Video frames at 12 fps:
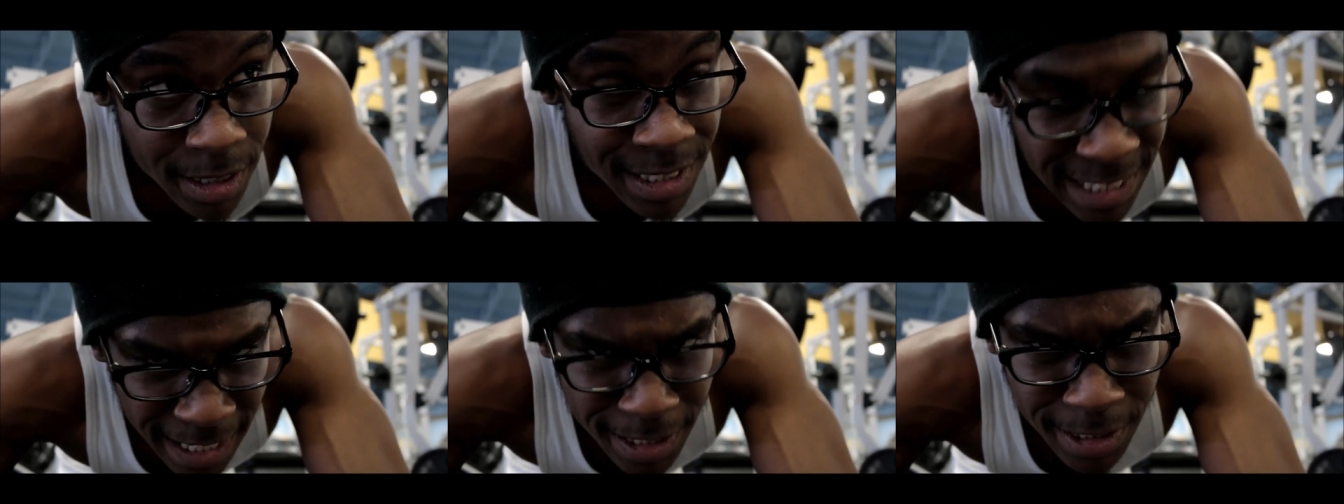
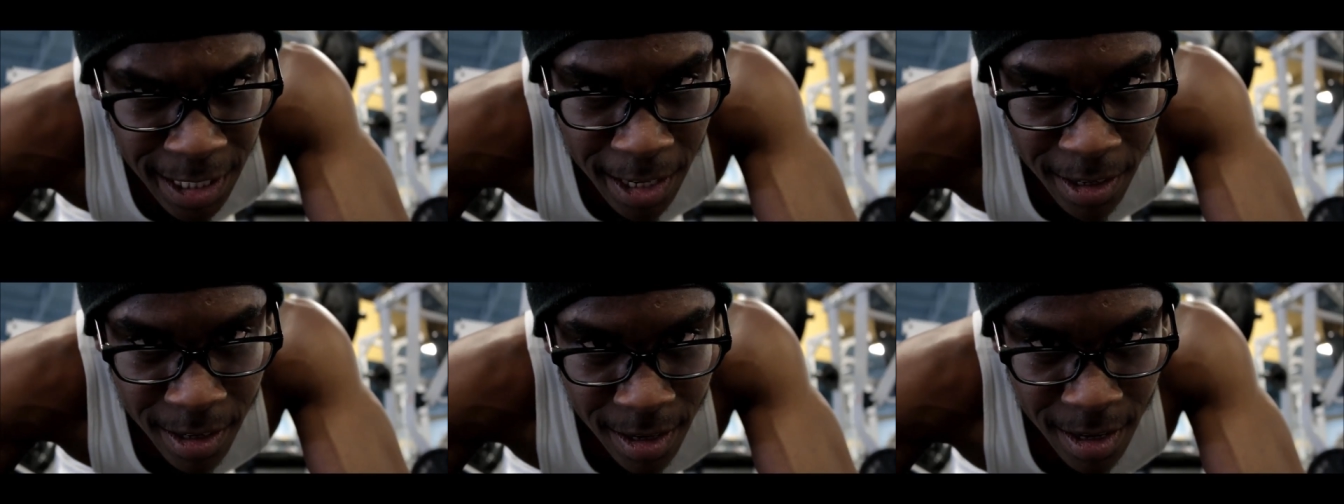Second
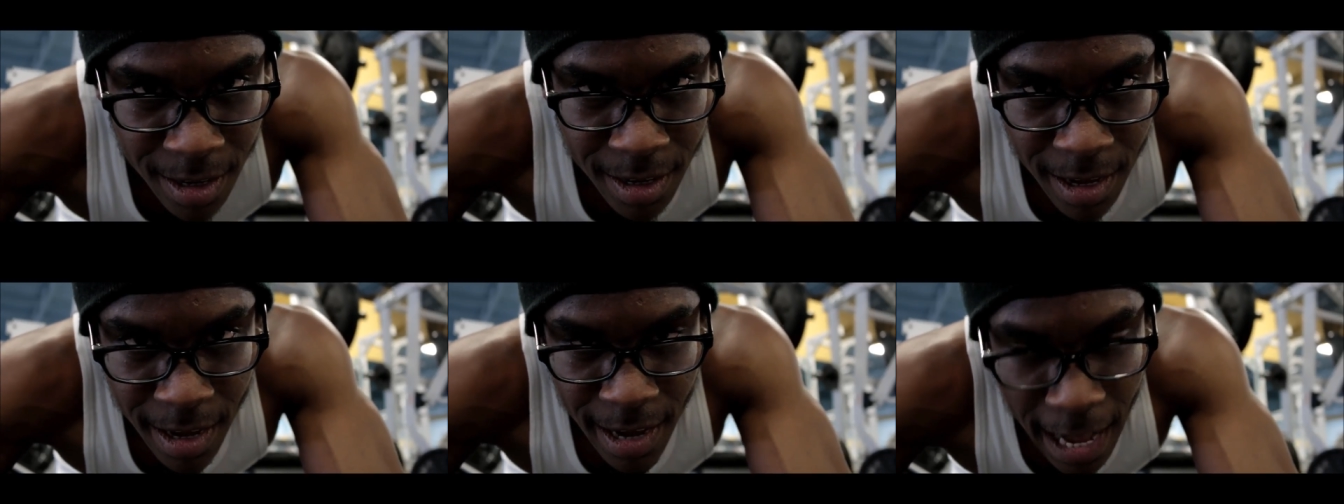set
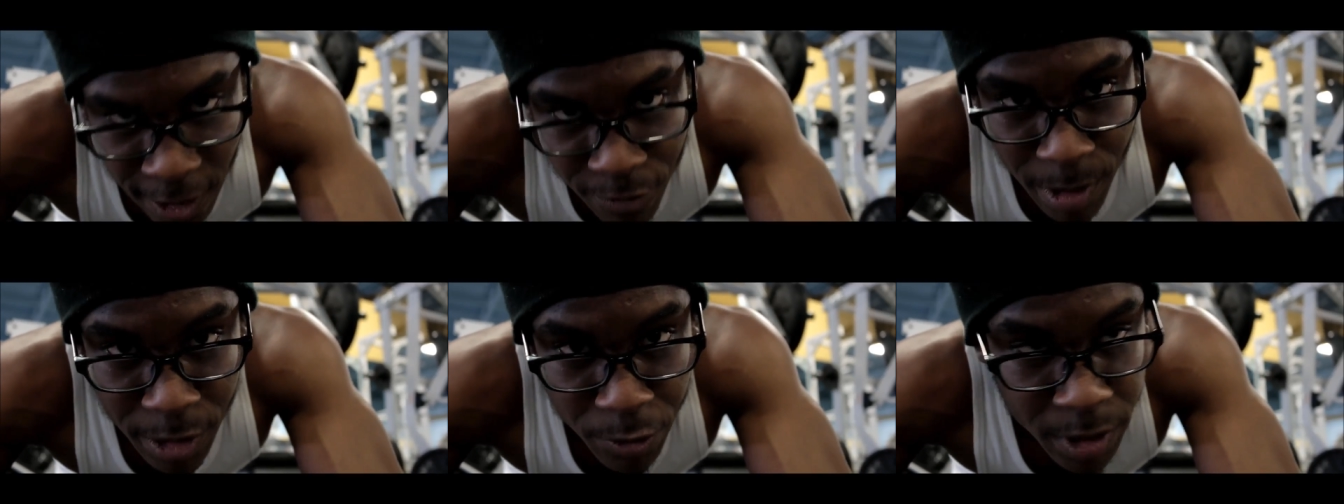out of
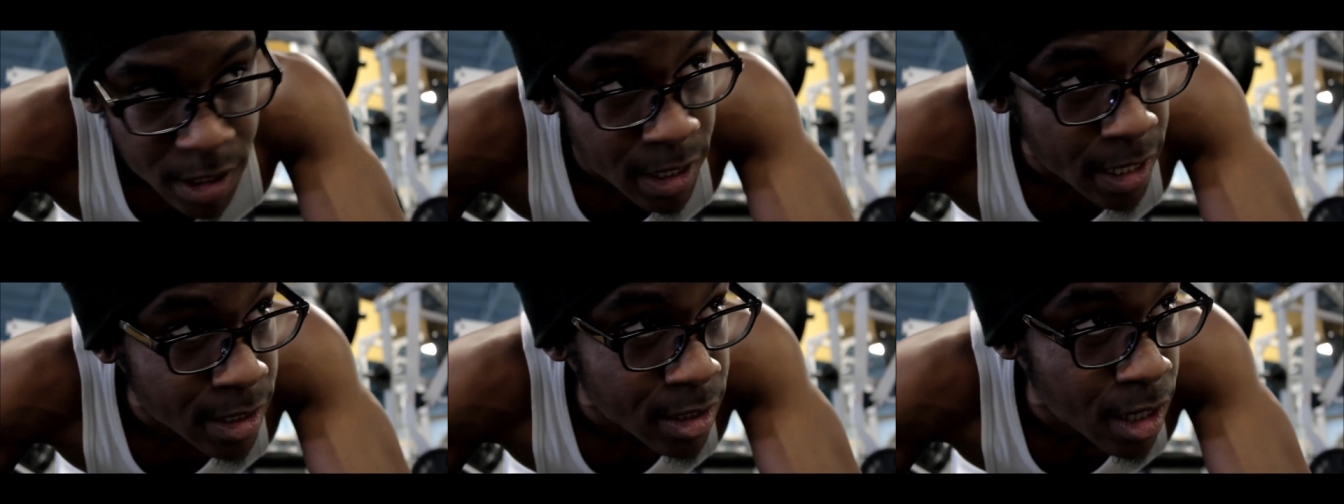my three
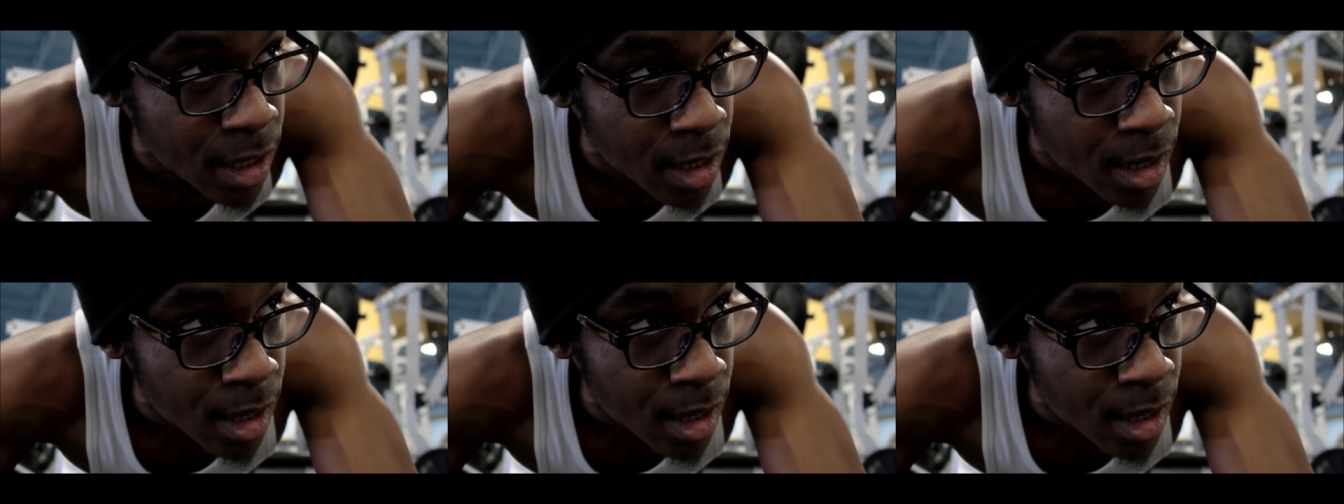sets.